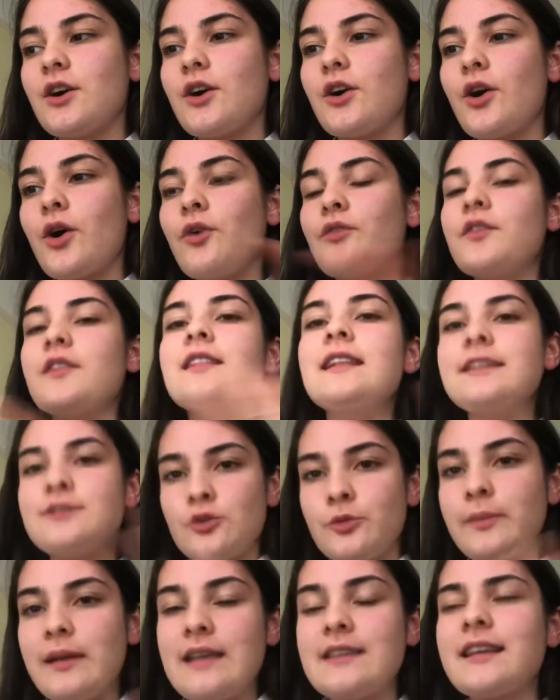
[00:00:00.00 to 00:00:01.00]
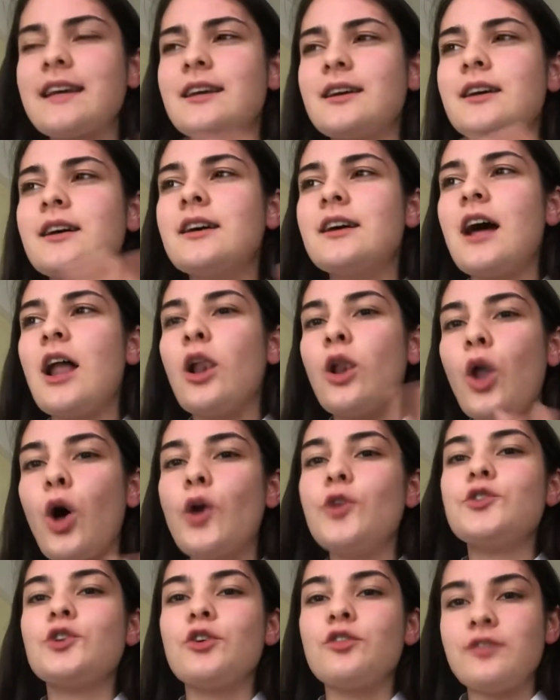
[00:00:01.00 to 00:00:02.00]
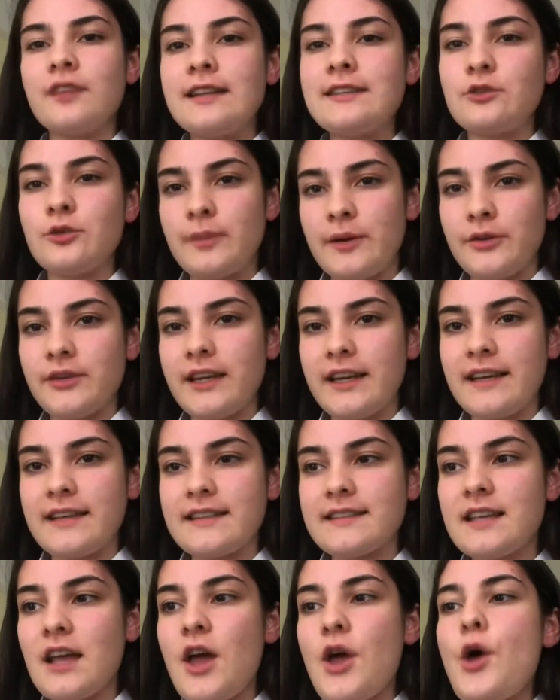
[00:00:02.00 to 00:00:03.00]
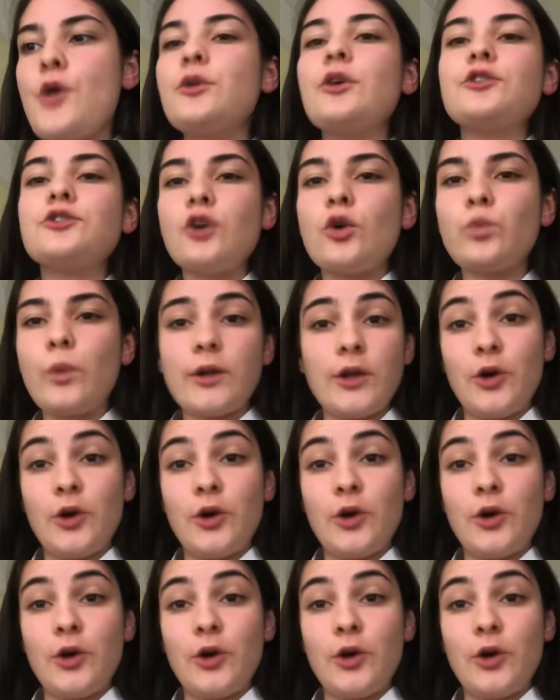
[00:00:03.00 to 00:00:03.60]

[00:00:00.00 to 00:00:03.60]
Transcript: of it's like a lot of little buildings. So it's not one whole